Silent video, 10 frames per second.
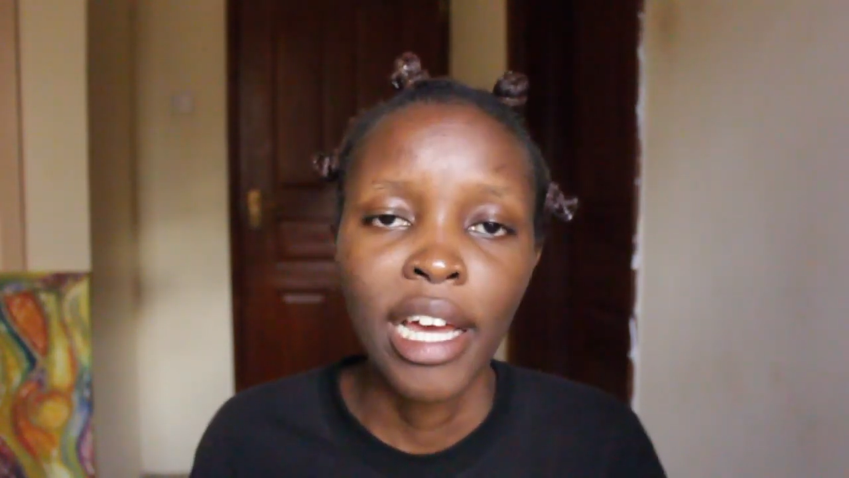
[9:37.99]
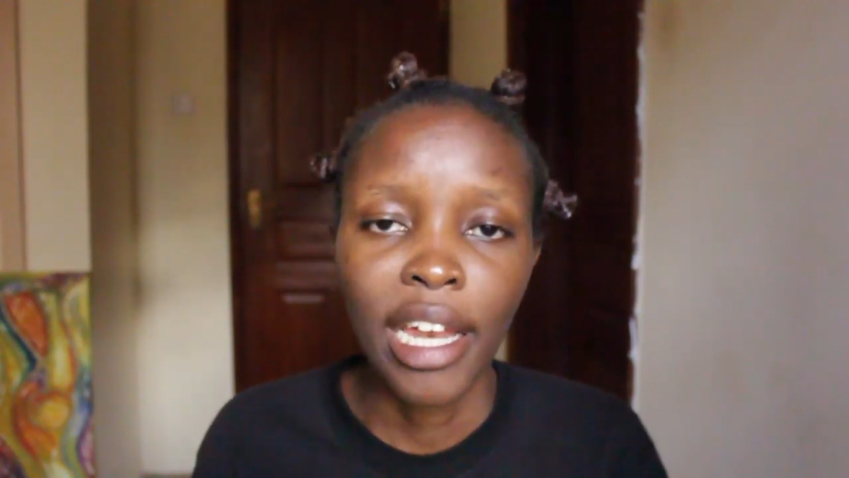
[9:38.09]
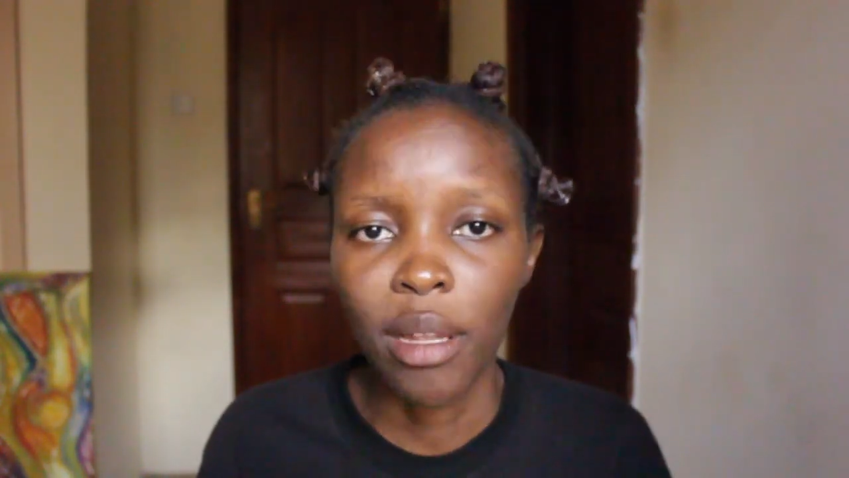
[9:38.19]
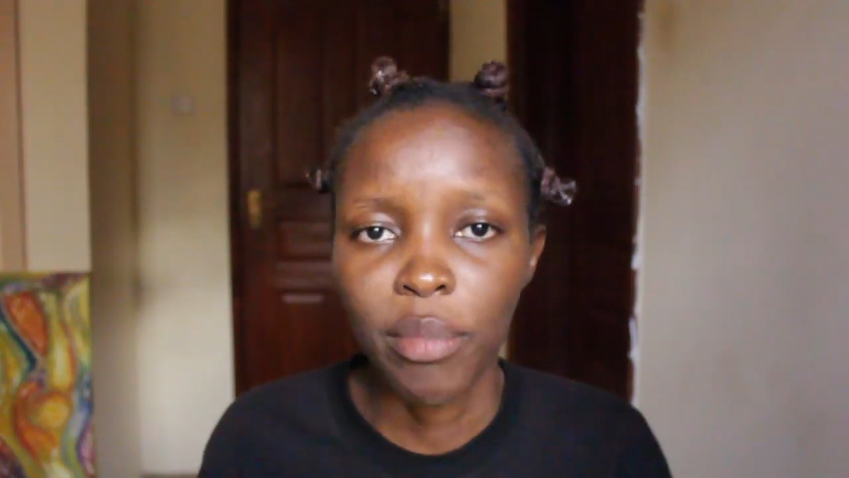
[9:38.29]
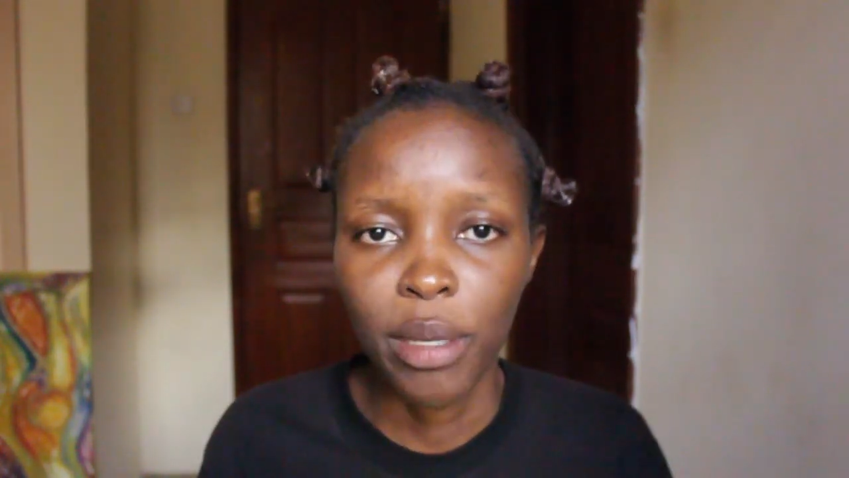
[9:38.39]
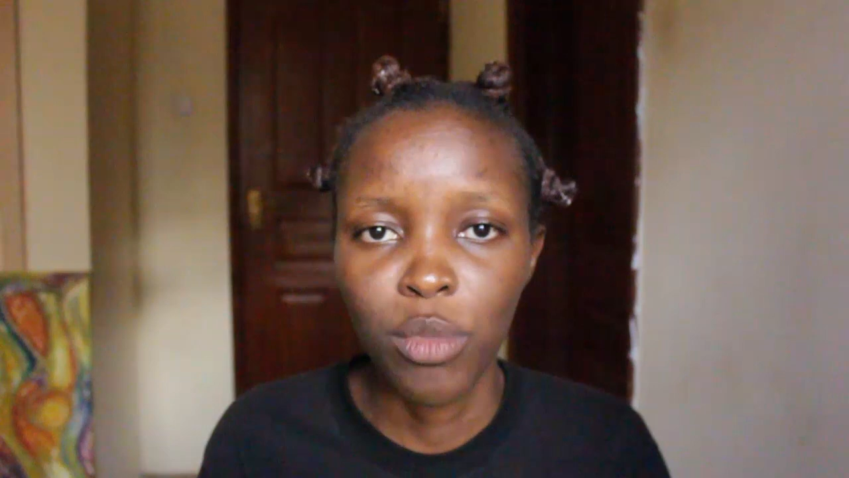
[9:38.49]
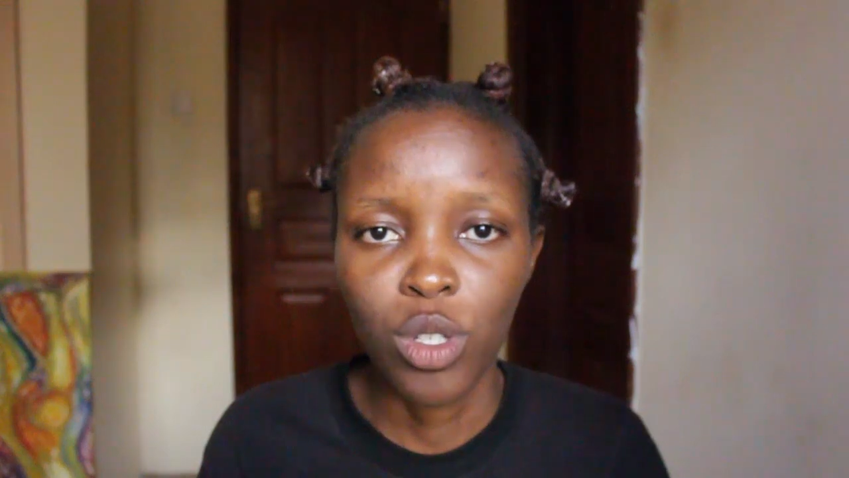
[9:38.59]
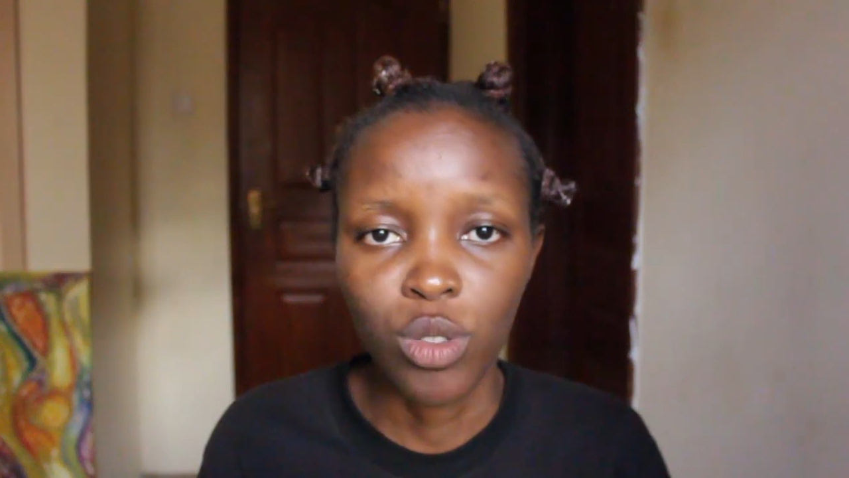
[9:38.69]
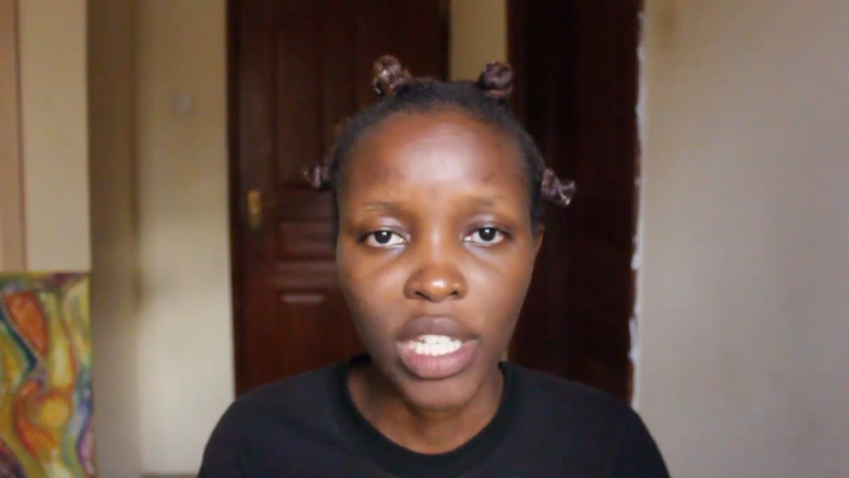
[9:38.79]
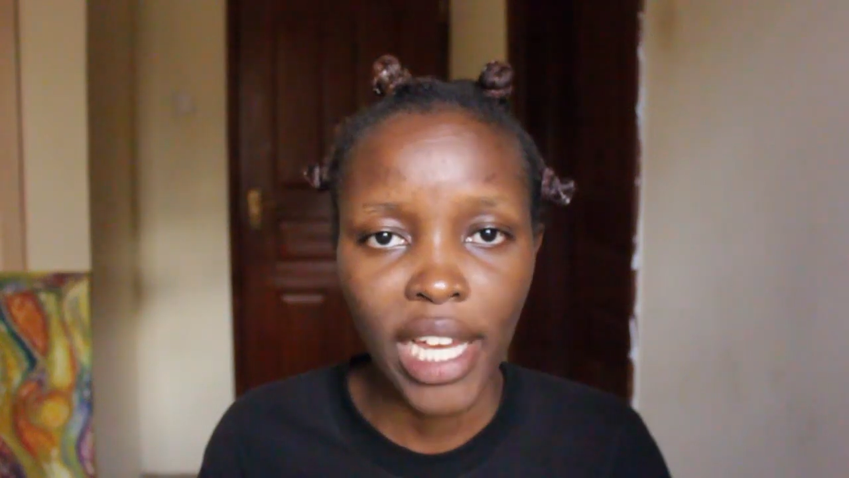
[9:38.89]
and I'll be able
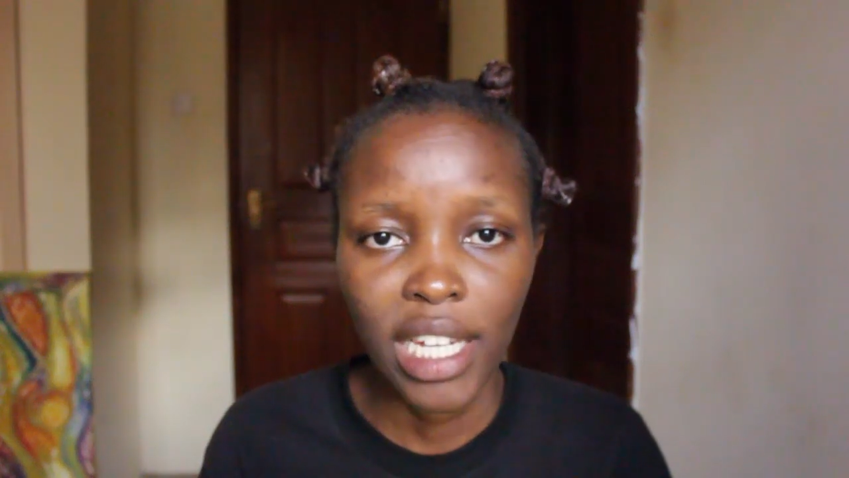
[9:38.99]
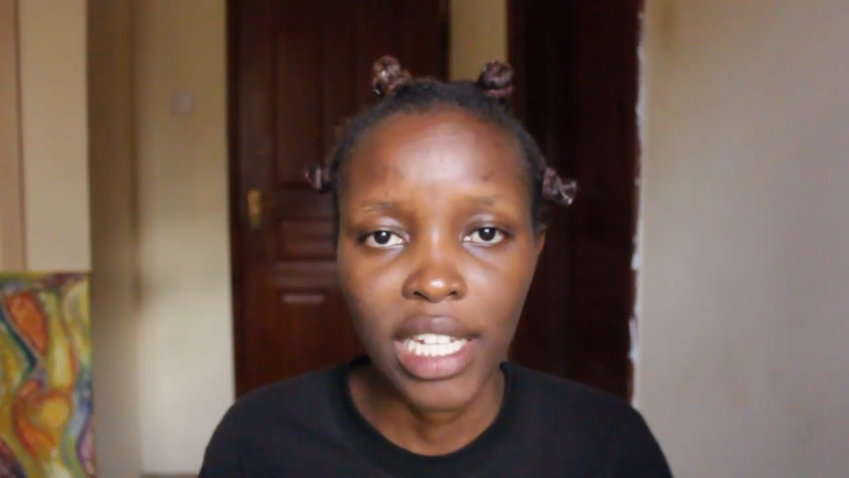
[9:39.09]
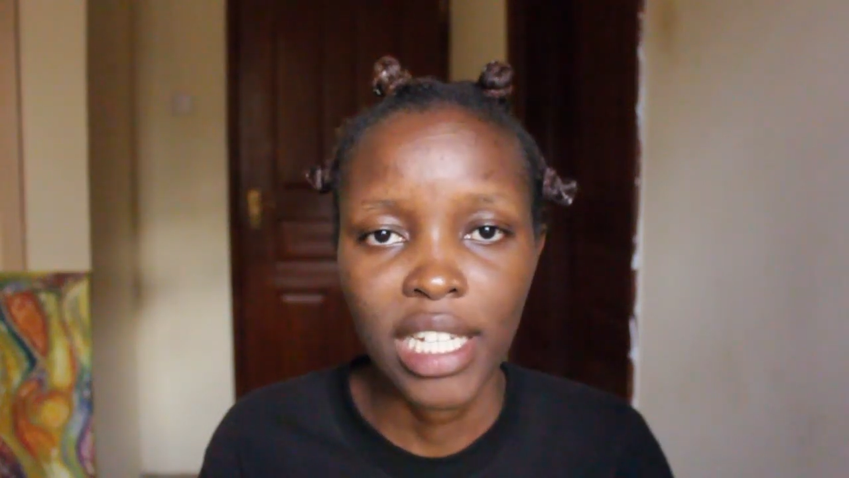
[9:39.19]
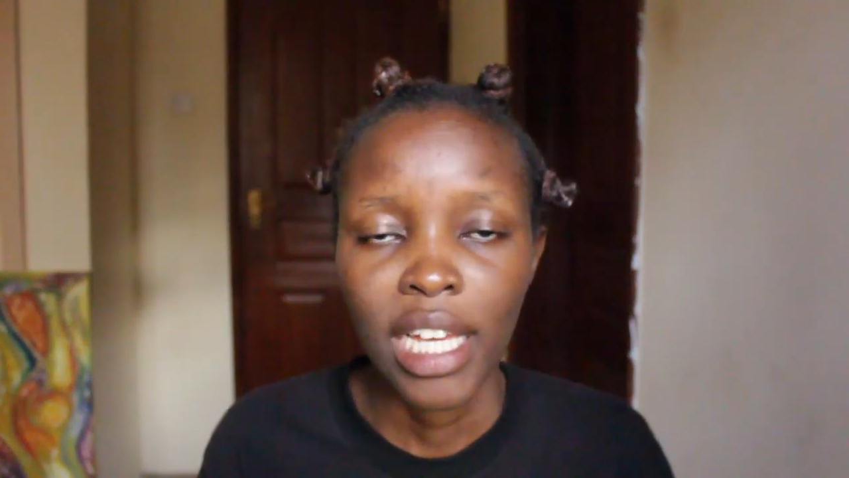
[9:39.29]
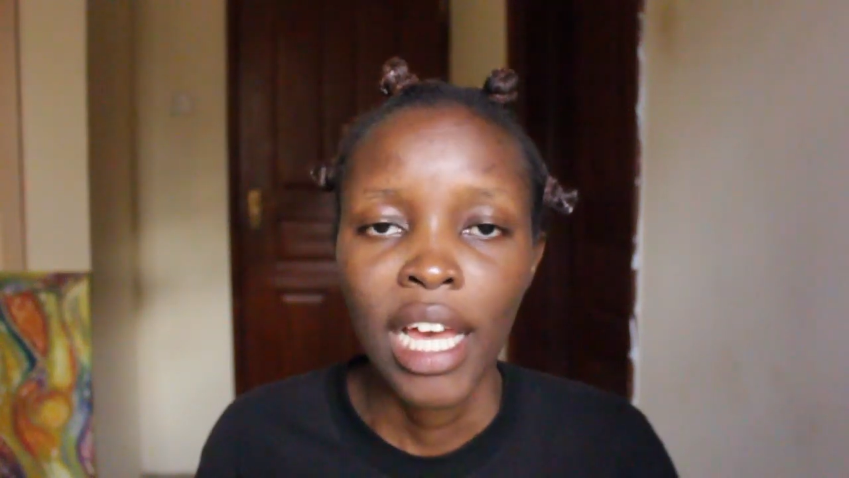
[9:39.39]
to style it.